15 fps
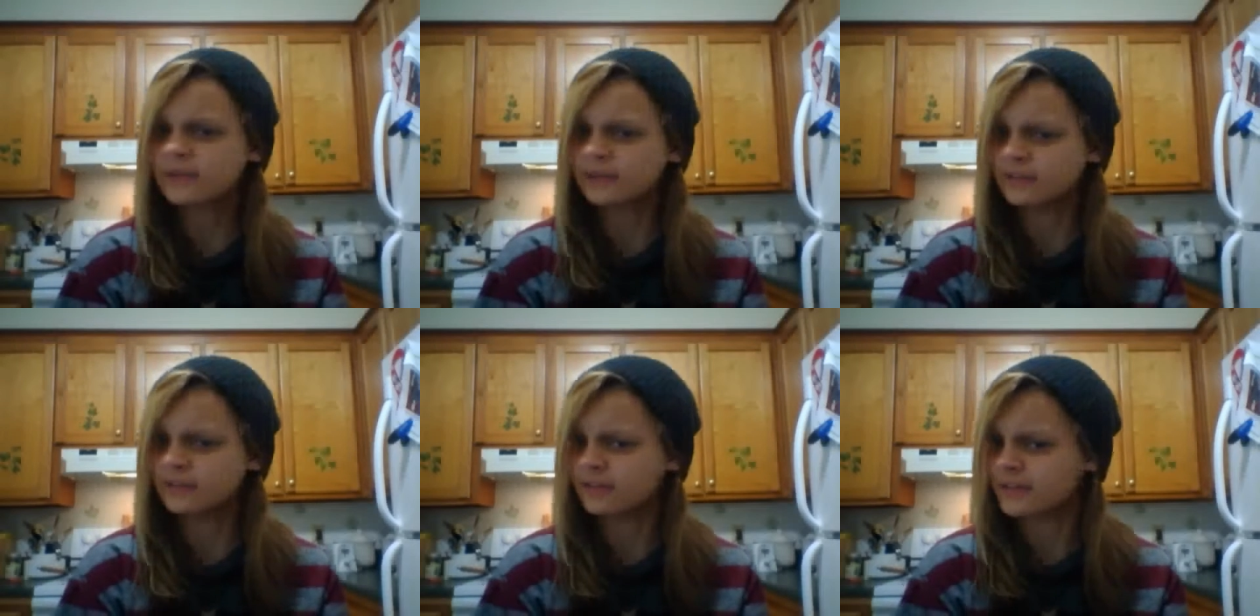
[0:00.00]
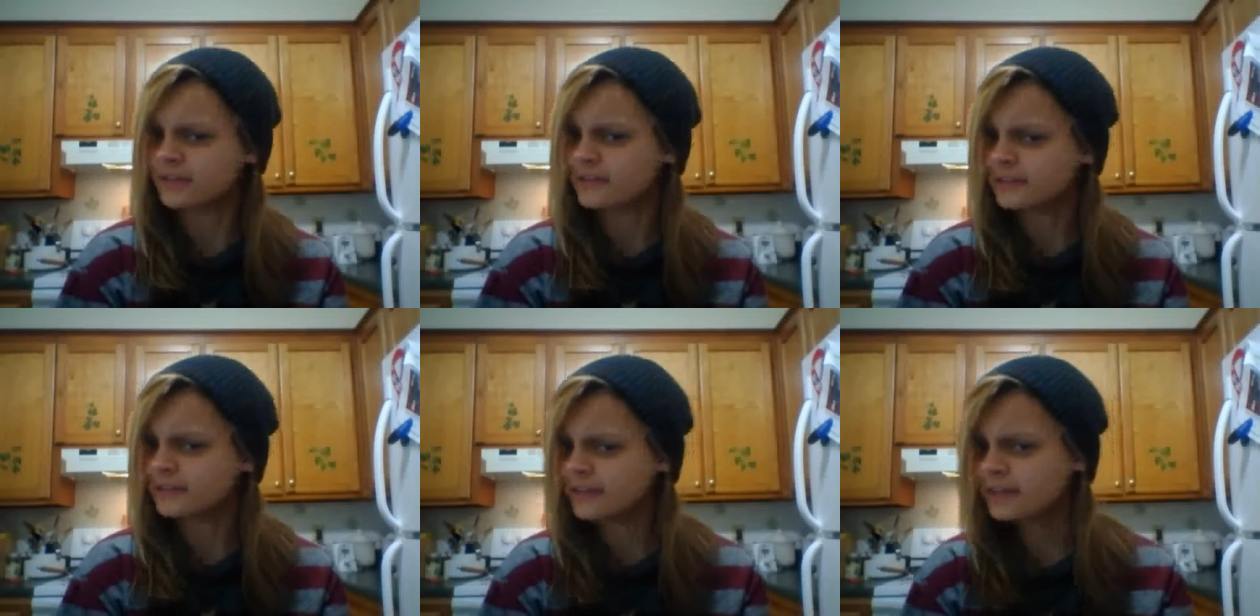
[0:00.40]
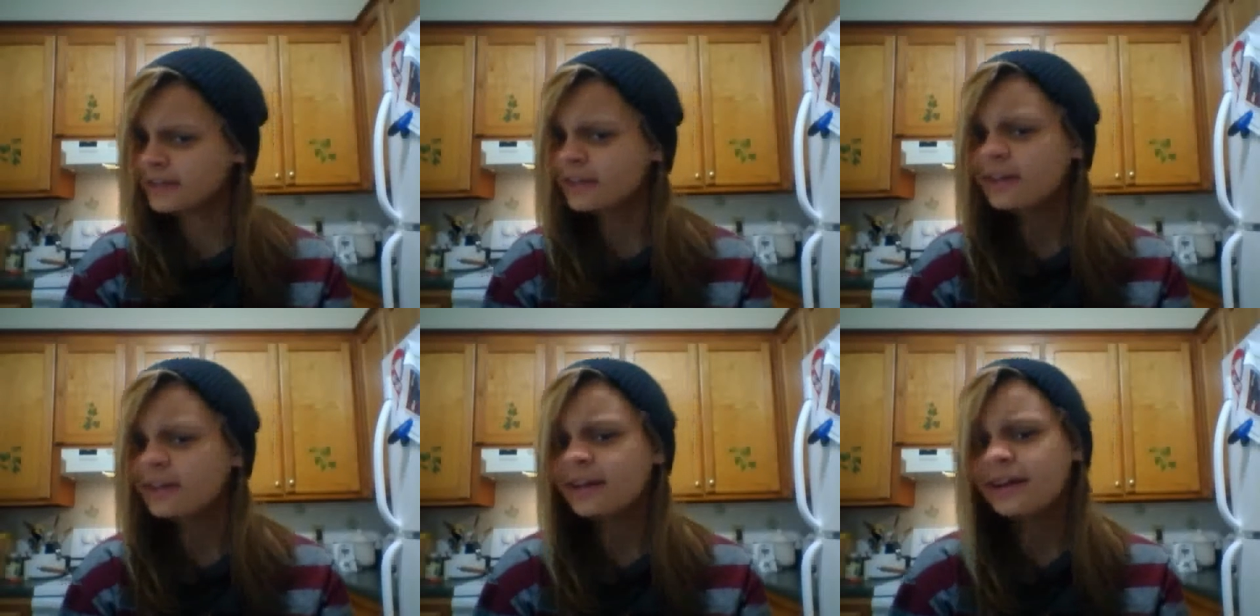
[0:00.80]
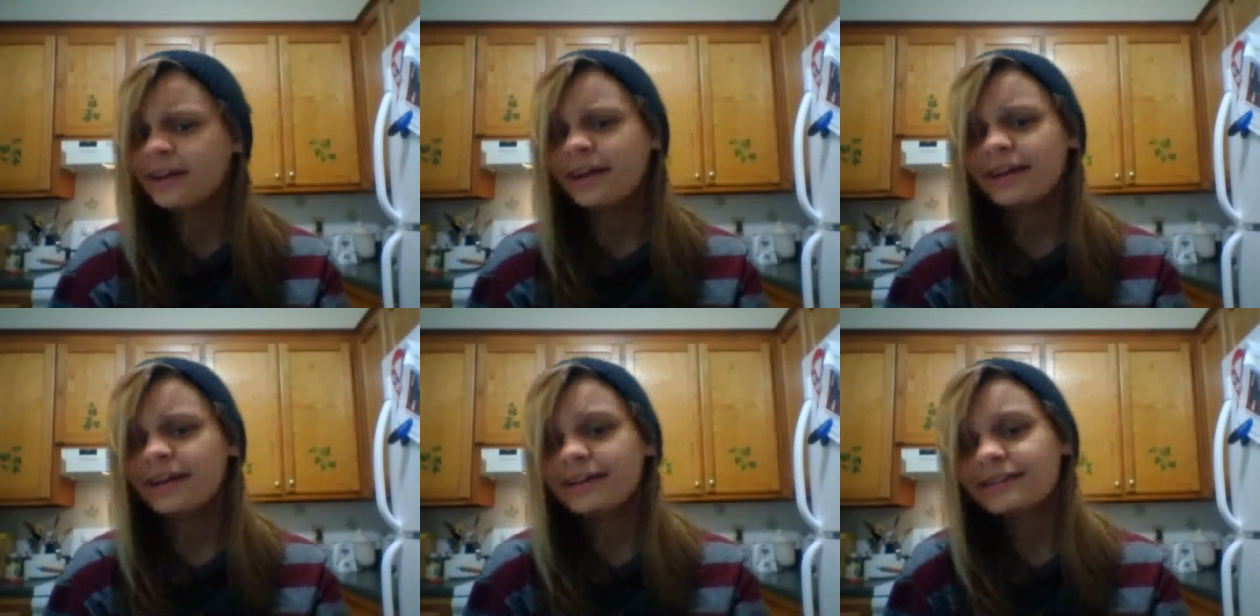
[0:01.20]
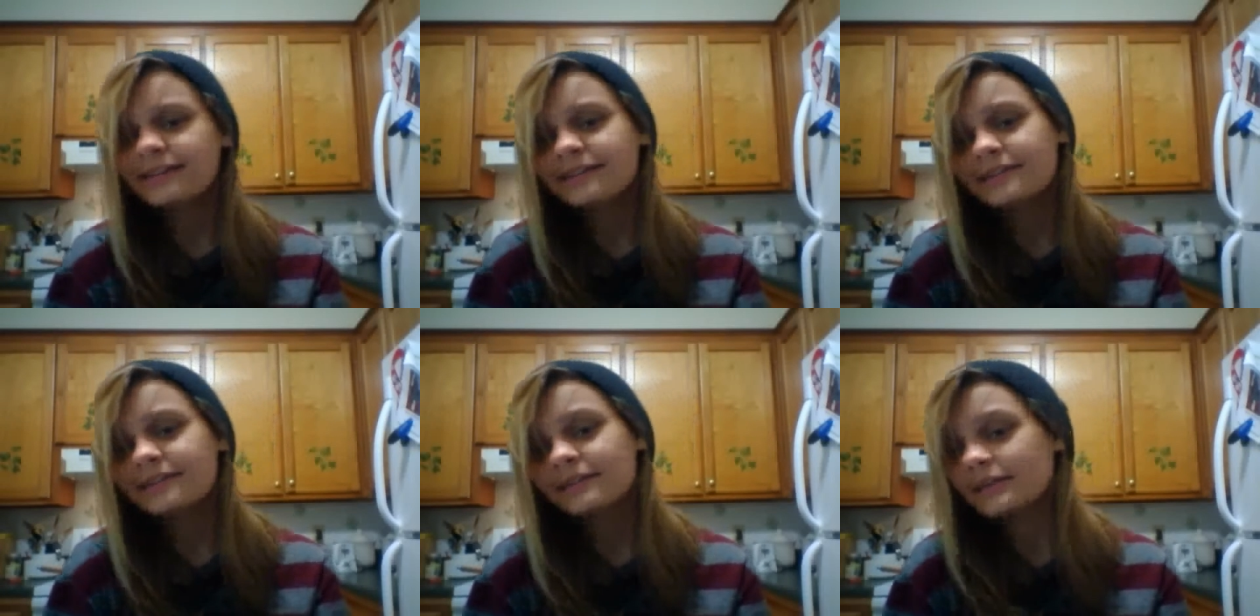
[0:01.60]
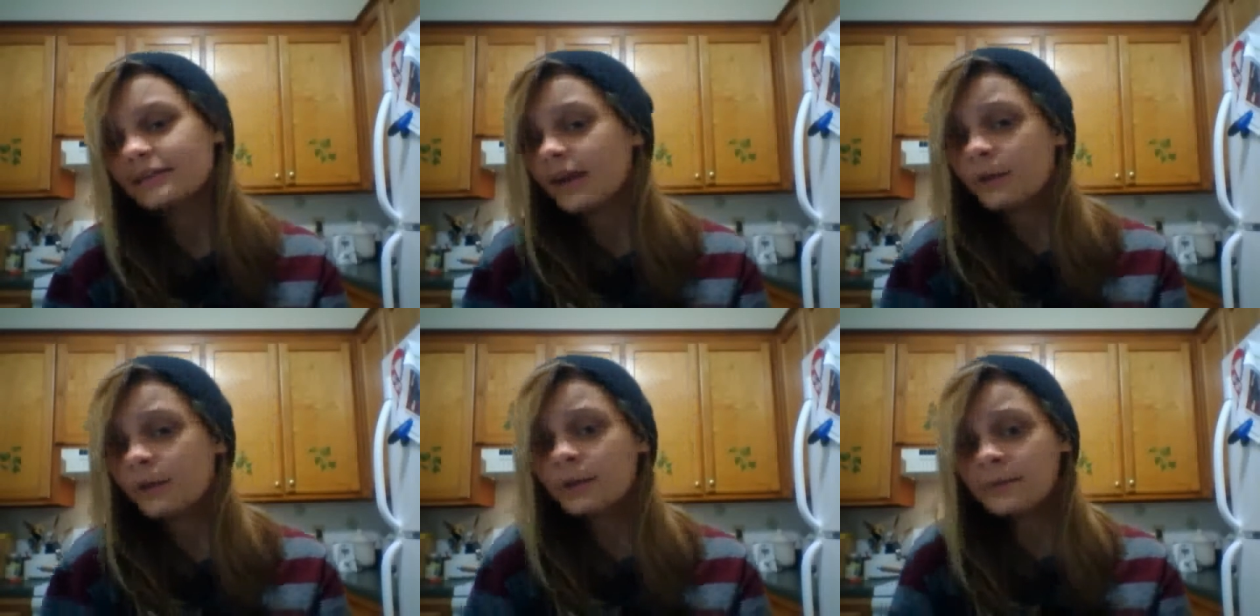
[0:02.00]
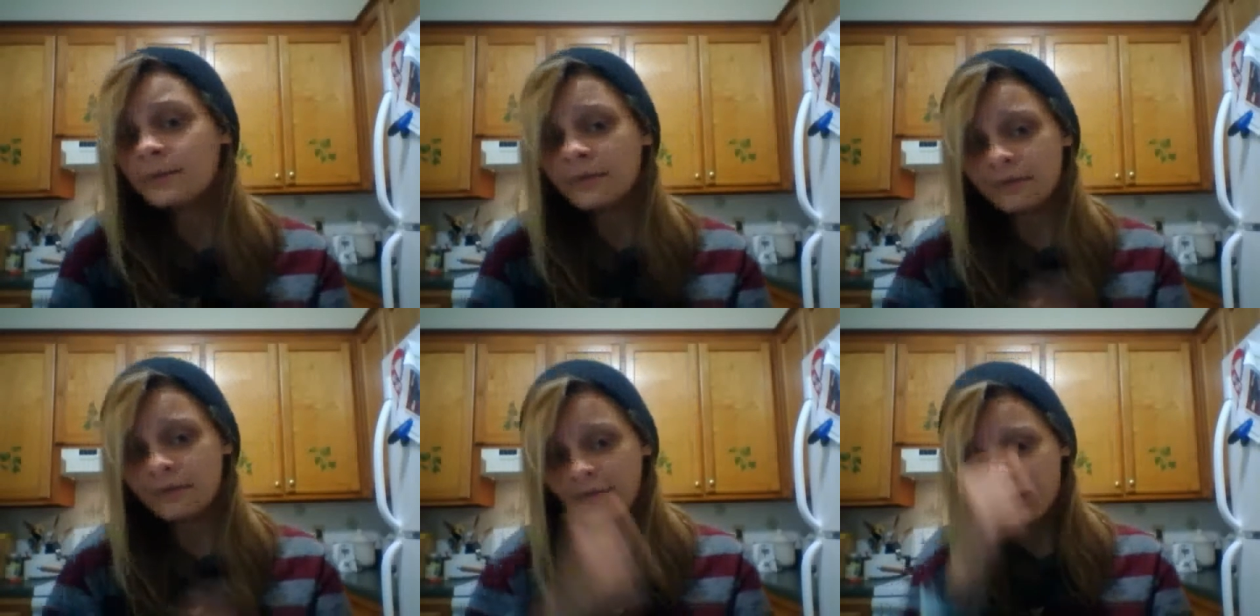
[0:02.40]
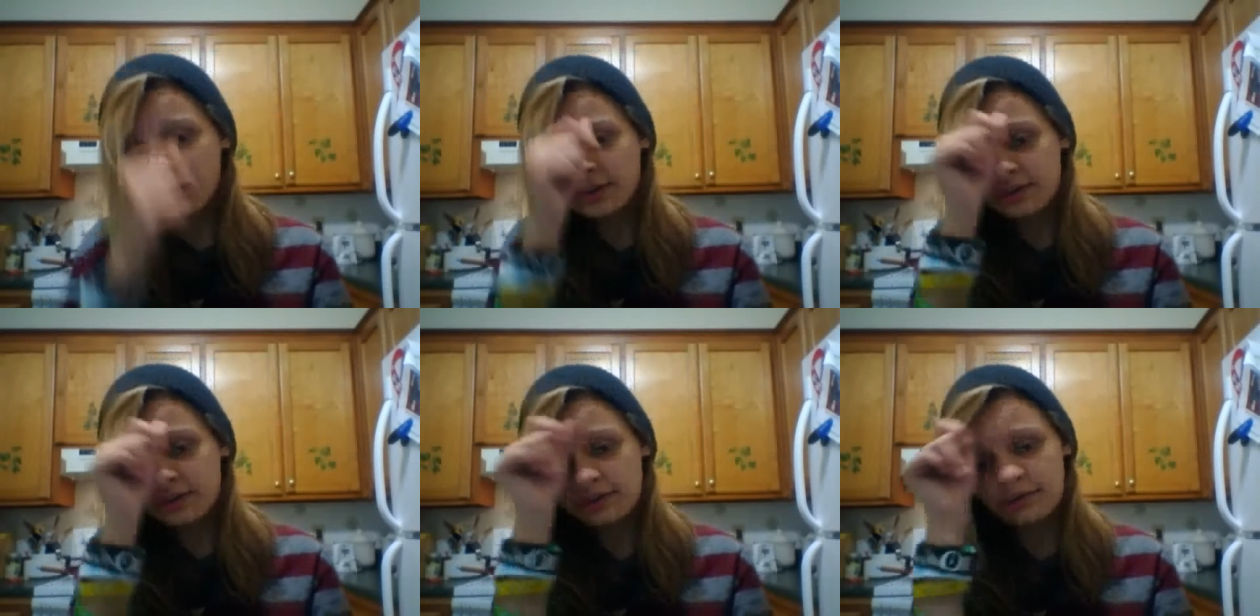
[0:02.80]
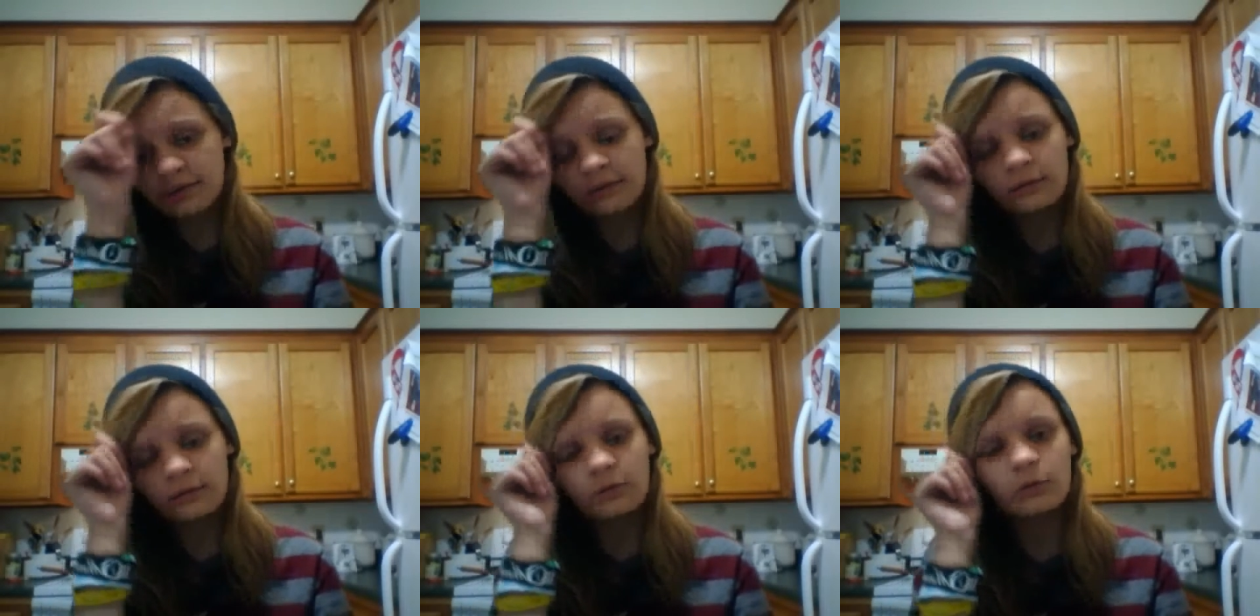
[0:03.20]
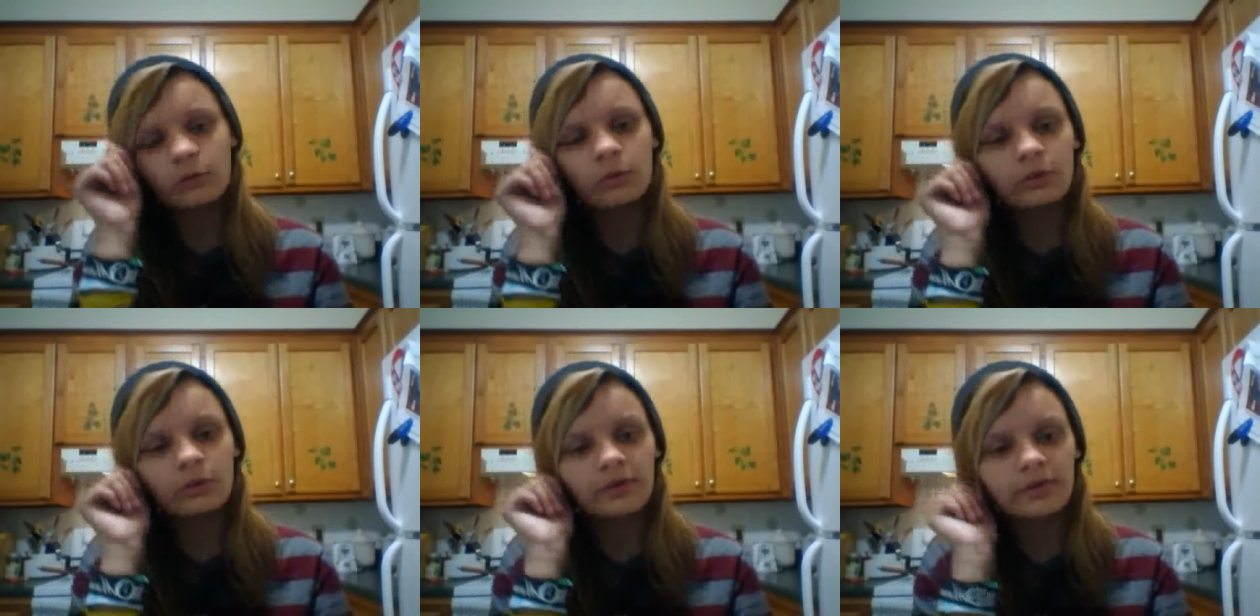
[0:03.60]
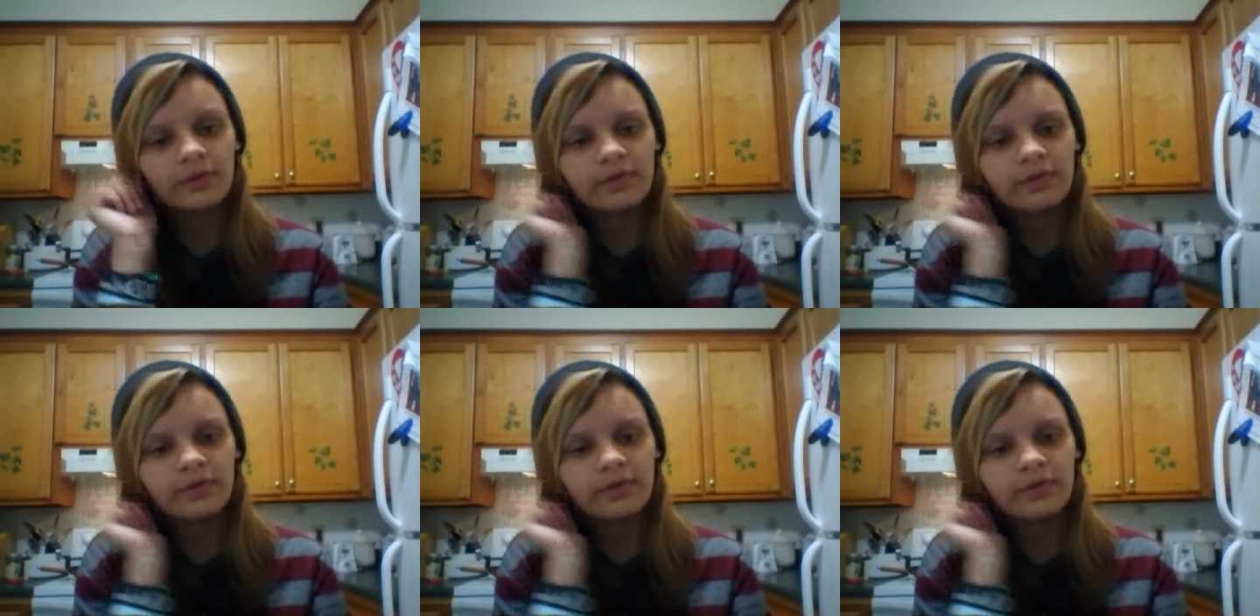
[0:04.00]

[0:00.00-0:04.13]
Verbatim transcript: was interesting. And now we move on to